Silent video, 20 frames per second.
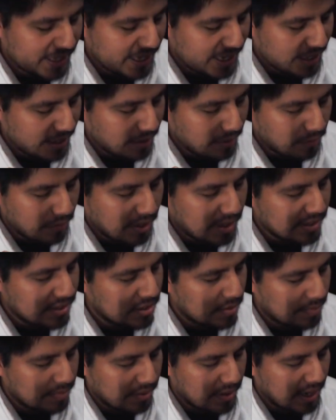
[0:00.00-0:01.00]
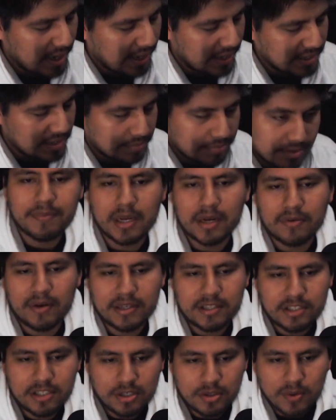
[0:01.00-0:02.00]
my god, what a surprise. Devil May
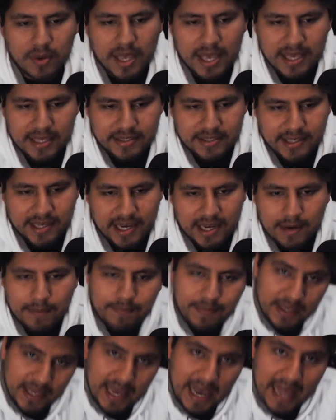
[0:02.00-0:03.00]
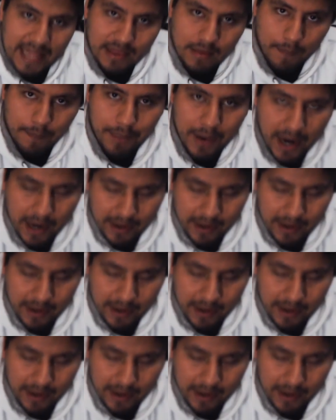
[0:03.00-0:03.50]
Cry 2 is gonna be at the